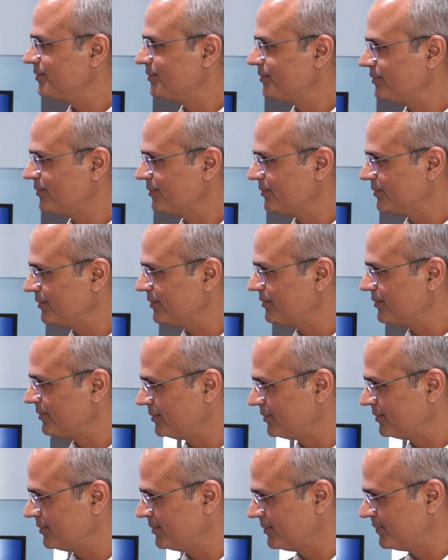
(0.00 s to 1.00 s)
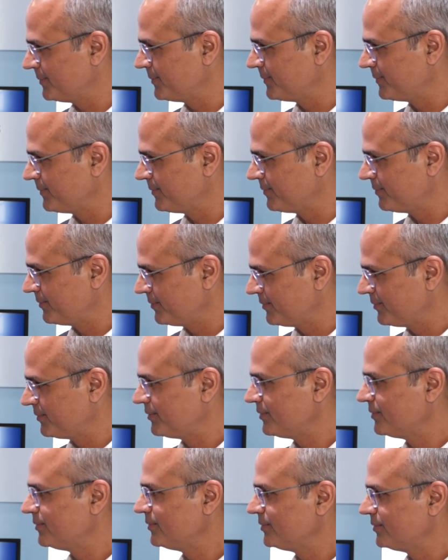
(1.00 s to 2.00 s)

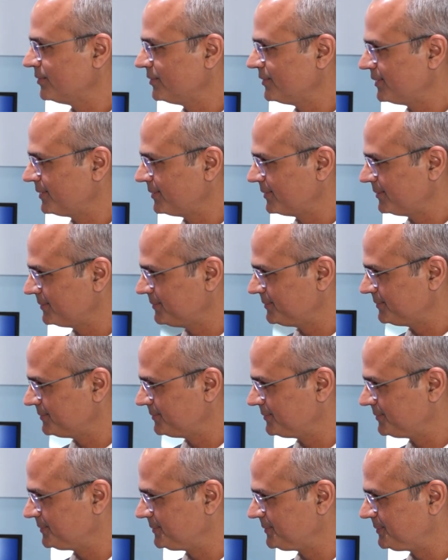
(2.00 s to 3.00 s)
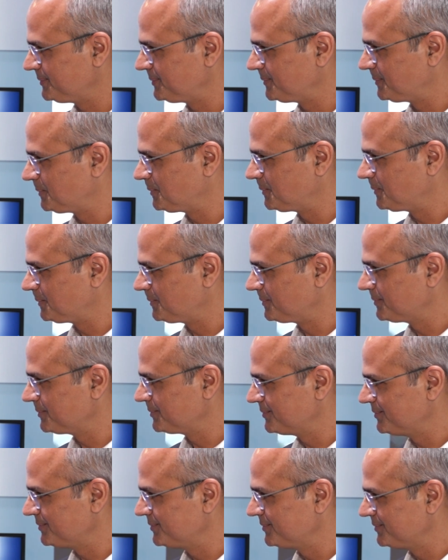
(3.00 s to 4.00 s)

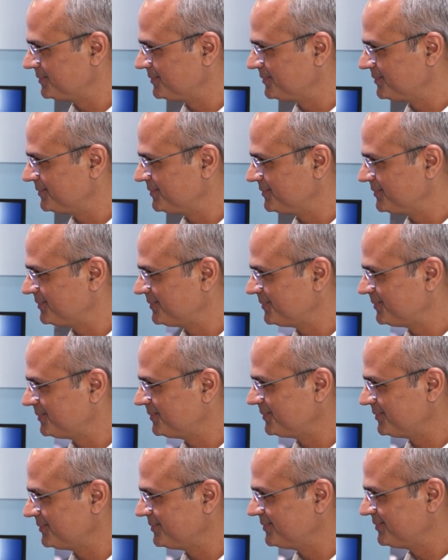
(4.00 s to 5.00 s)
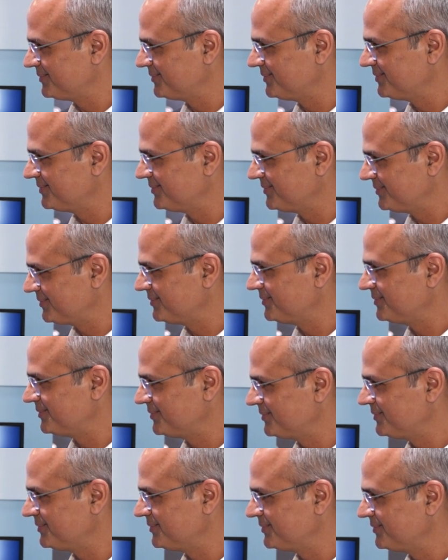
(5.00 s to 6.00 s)

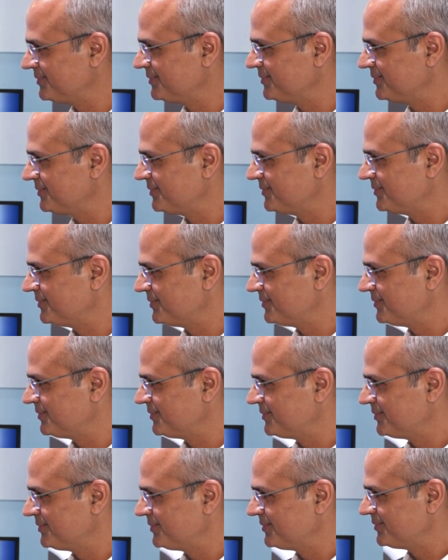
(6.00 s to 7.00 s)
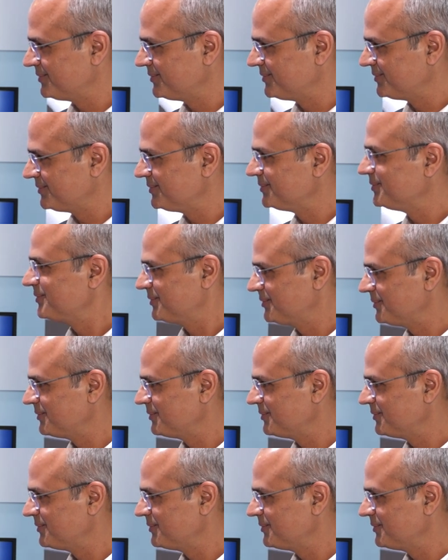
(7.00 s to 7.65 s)
[no speech]